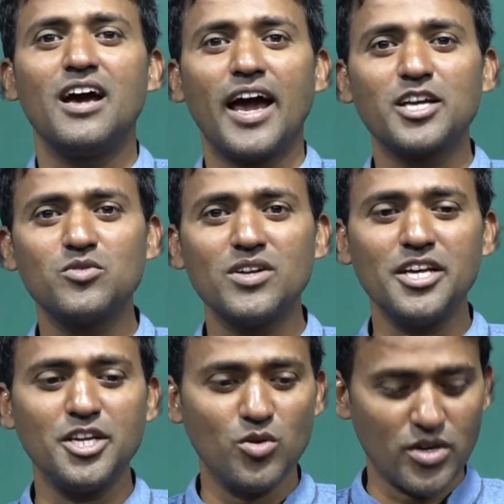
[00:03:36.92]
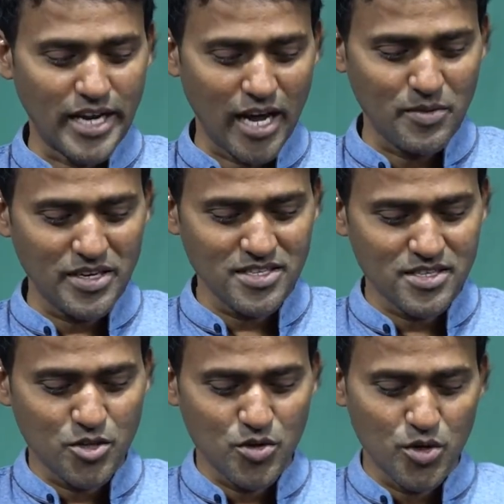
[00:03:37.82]
Actually, your timings,
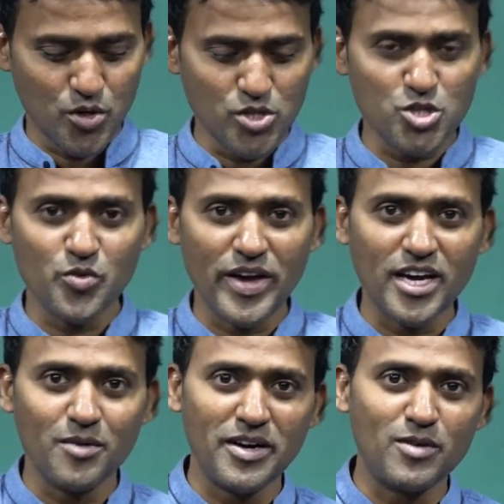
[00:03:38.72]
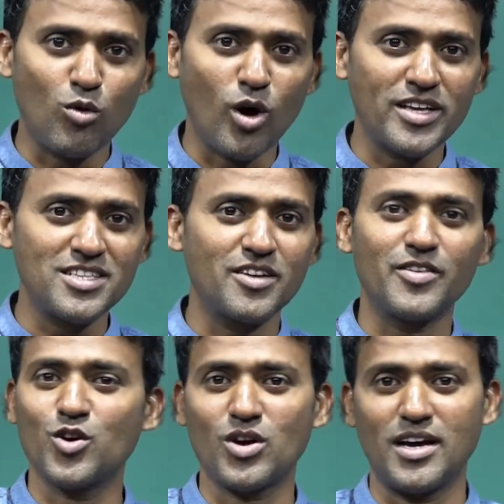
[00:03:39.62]
you used to wake up at morning
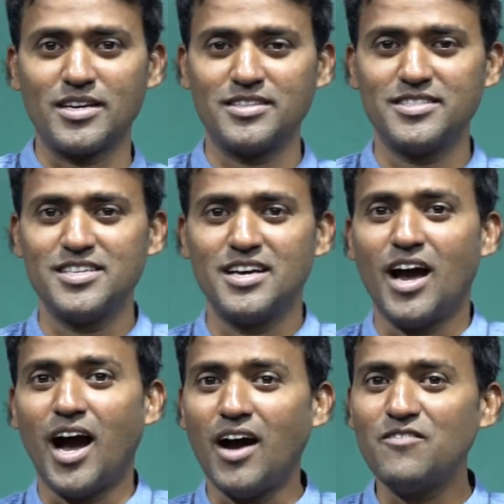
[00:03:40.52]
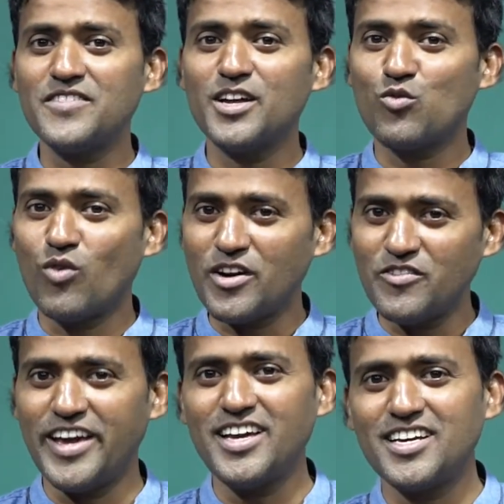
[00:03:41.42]
7 o'clock. After 1
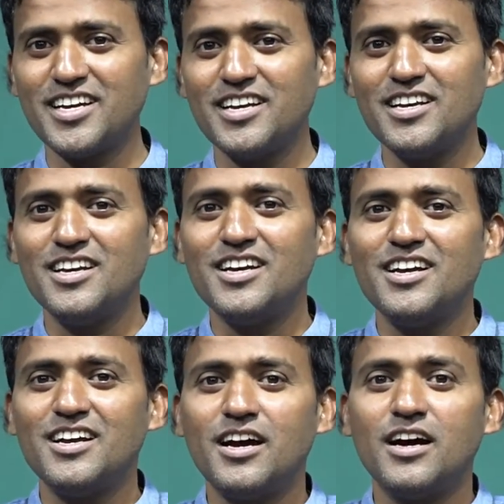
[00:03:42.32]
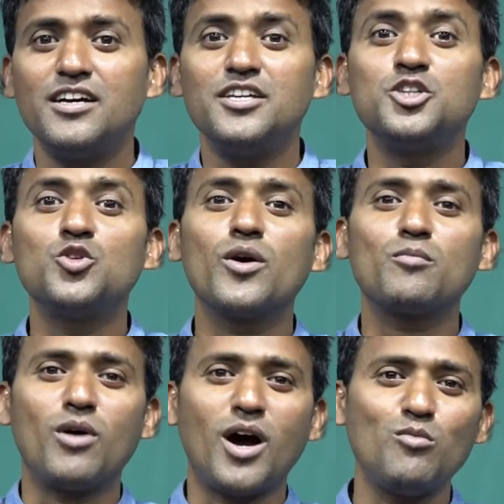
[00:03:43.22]
week, your
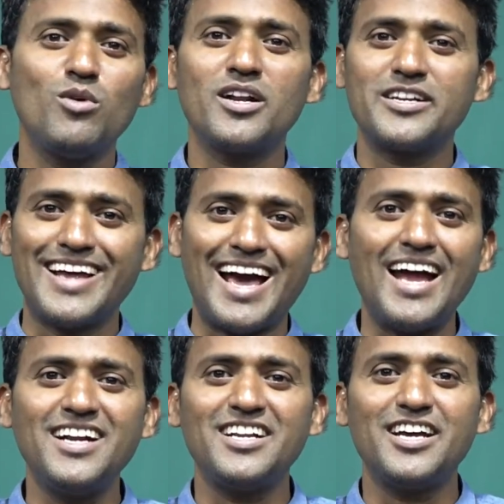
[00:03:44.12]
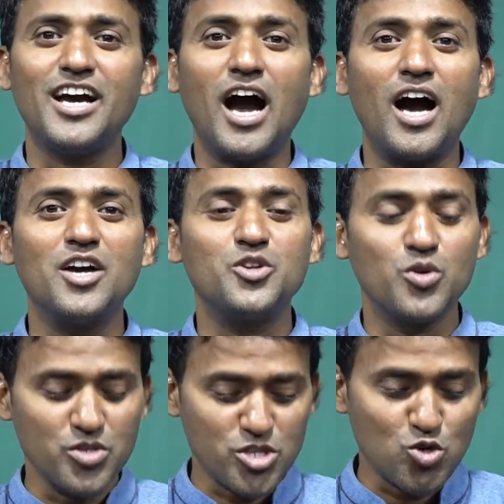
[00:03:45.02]
mom or dad
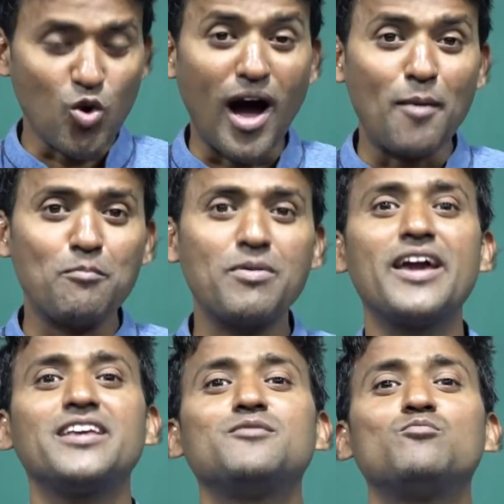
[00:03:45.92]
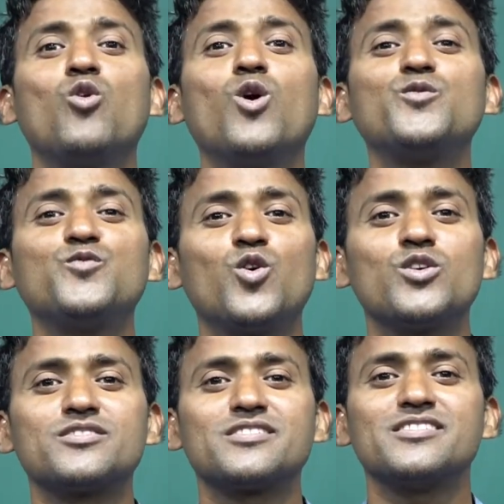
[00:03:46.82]
used to apply the more
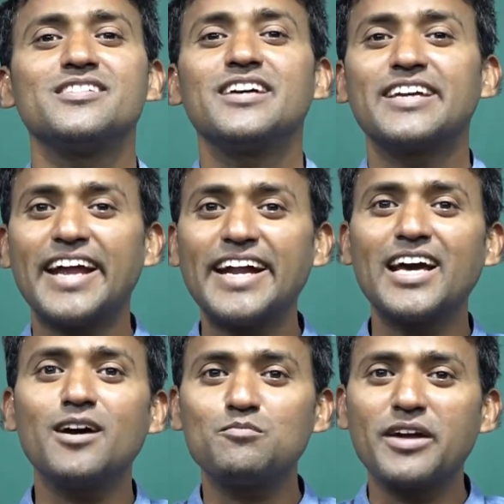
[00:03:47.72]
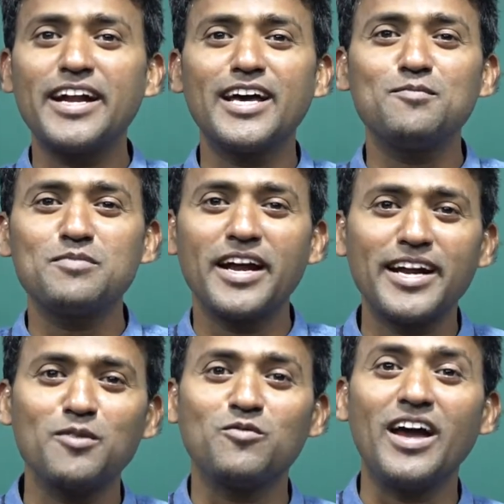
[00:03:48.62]
force. Get up.
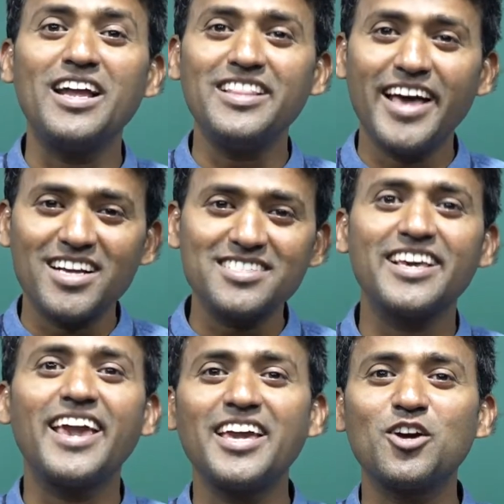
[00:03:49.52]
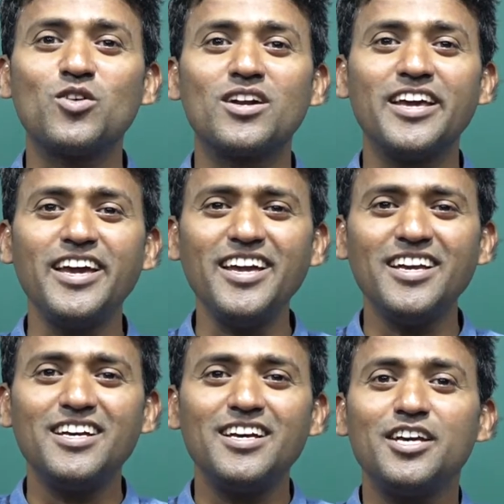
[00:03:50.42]
While they are saying only,
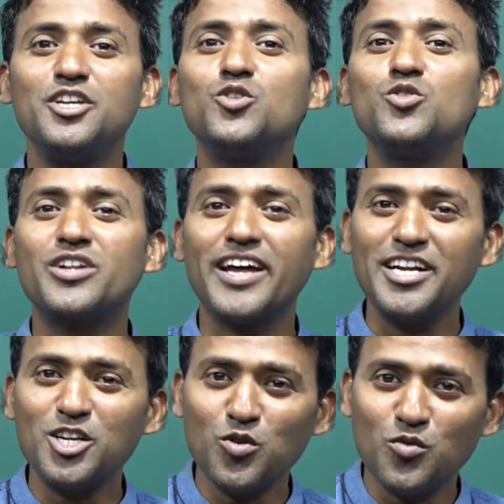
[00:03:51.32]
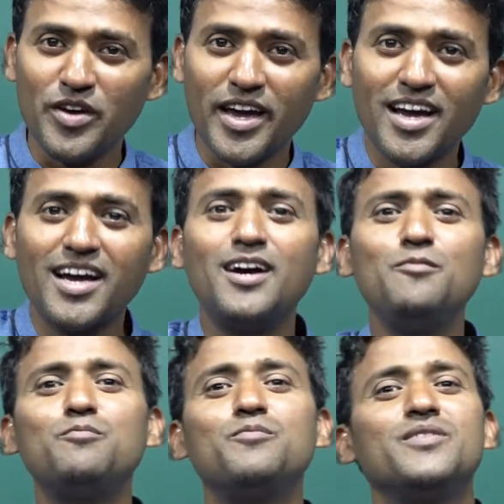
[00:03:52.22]
you try to wake
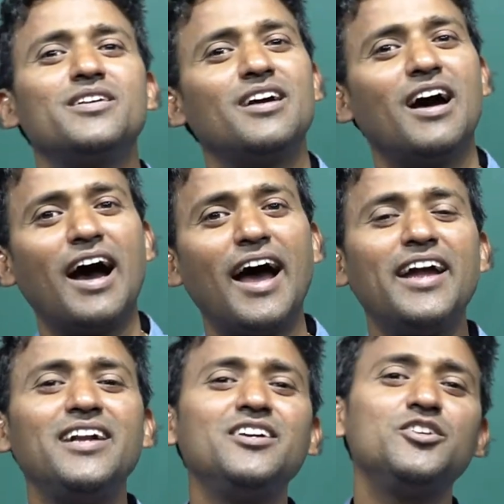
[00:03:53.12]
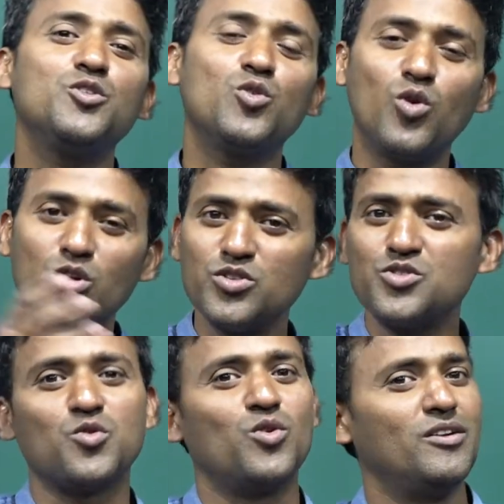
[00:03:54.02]
up and you go to
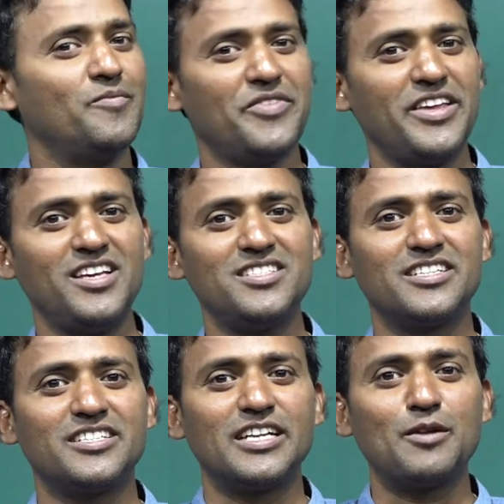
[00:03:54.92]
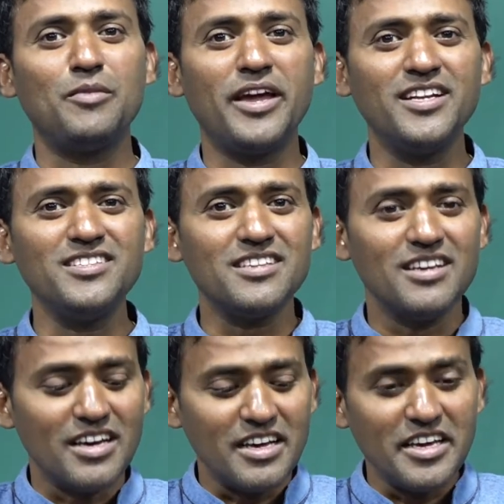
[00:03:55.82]
school, isn't it? Means
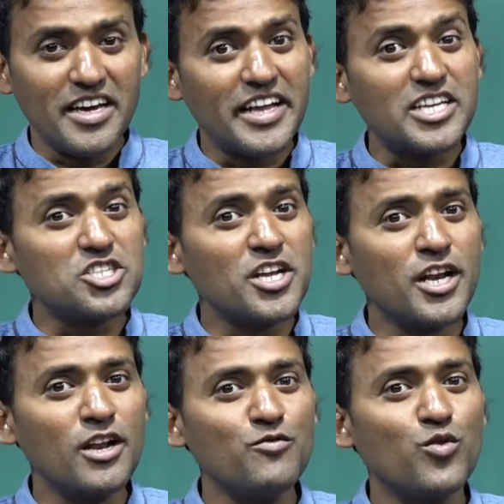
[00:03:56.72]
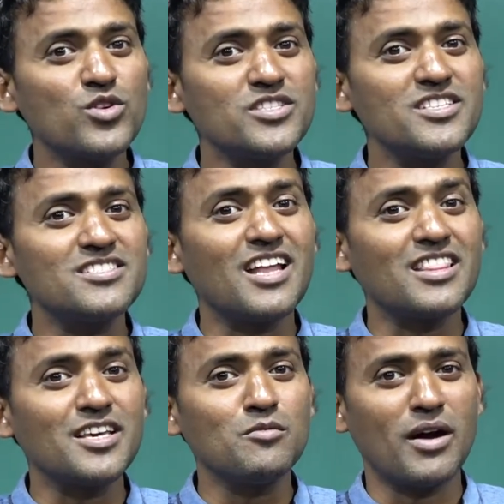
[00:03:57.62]
here external force is
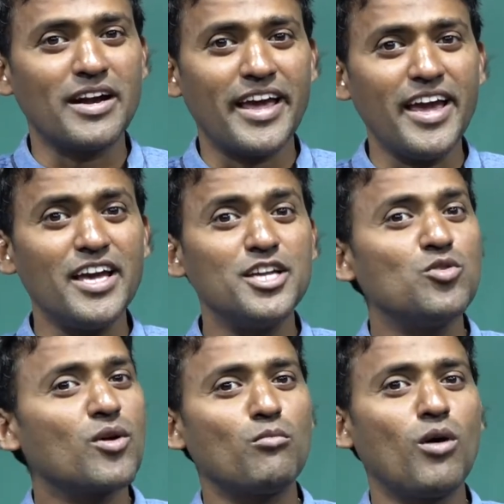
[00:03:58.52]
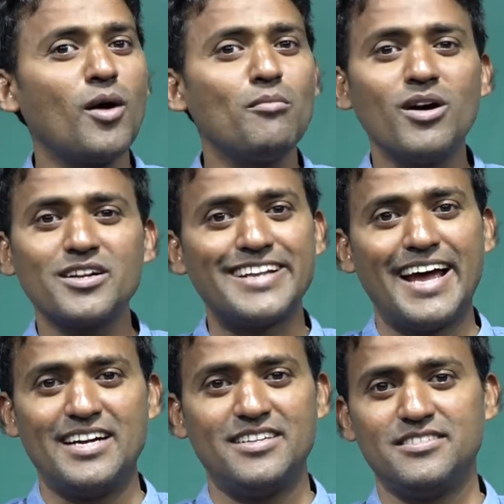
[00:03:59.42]
nothing but your mom or
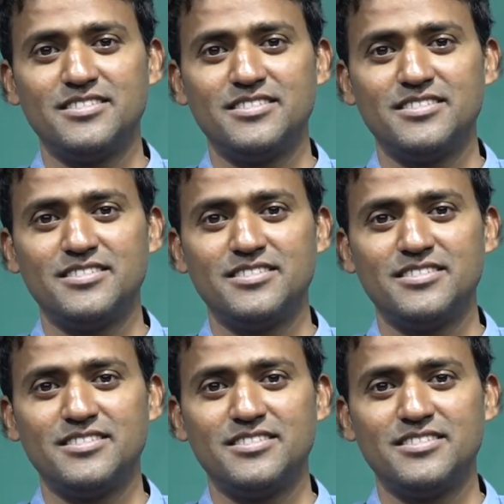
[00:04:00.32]
dad.